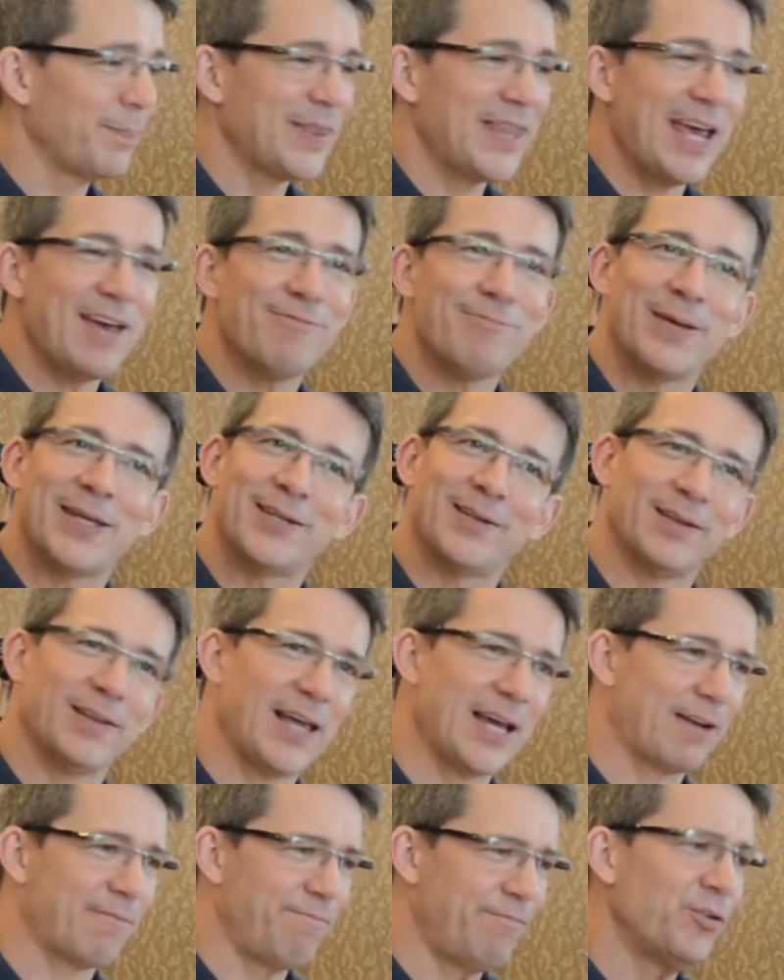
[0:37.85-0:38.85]
They've been
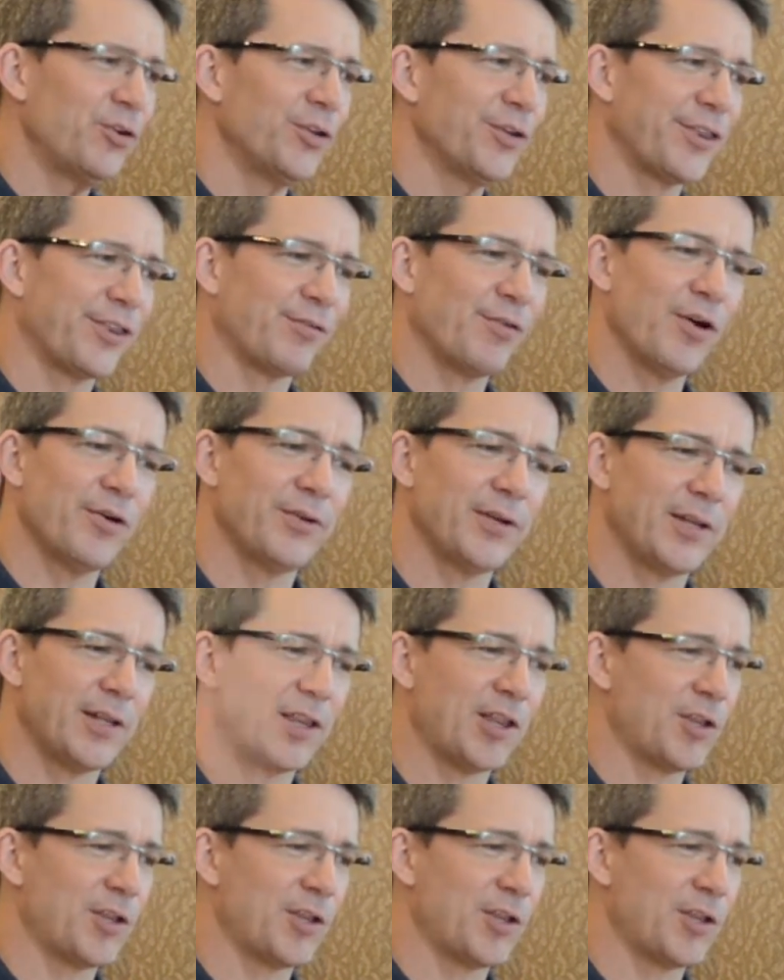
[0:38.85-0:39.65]
full-throated